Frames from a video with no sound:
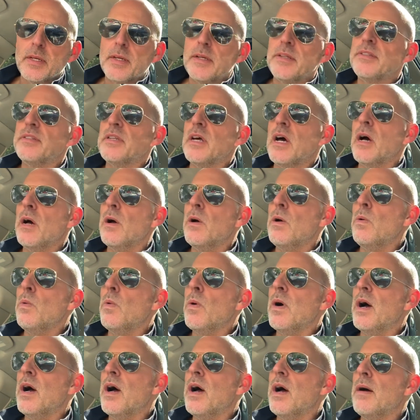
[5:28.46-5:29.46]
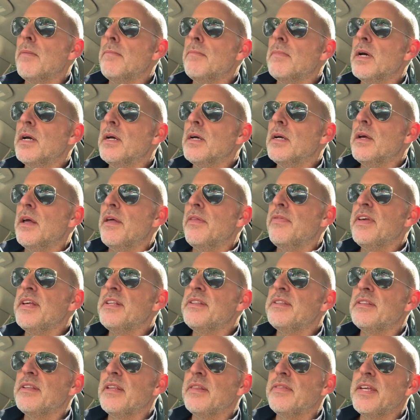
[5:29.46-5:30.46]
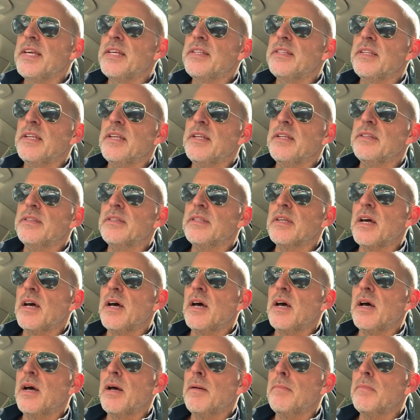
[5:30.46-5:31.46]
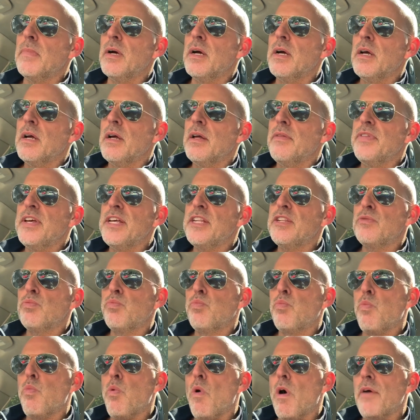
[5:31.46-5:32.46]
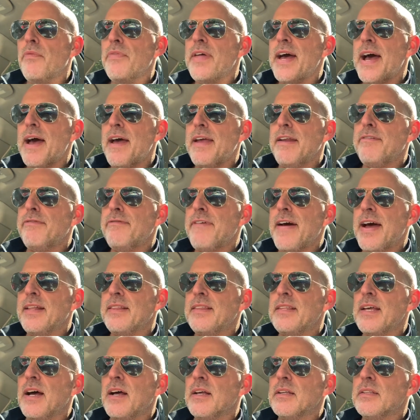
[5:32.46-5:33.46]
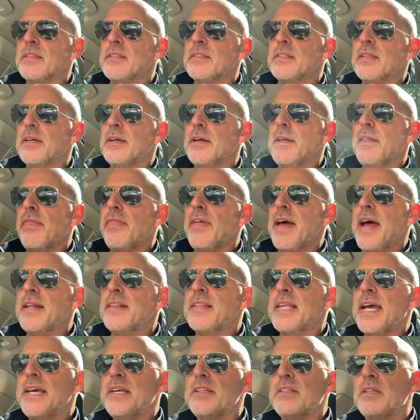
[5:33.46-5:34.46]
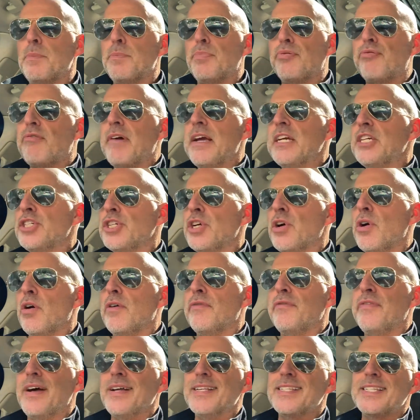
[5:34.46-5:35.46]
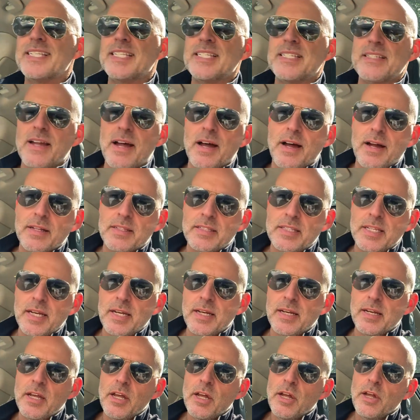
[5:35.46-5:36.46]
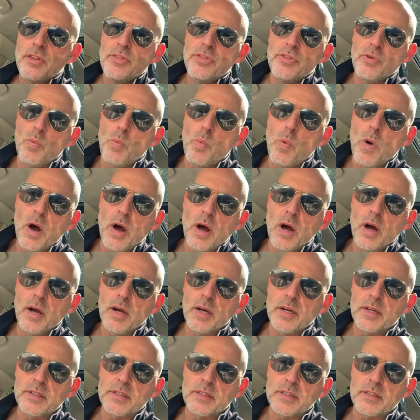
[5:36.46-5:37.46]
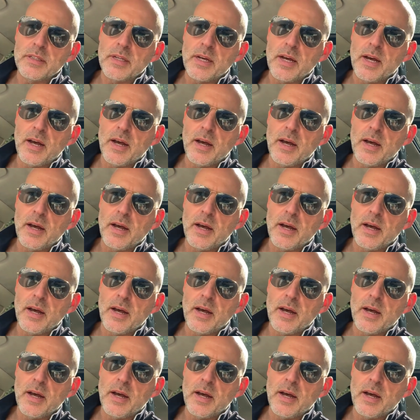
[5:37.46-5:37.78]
So this is what that in fact does. That takes the pressure off us starting the works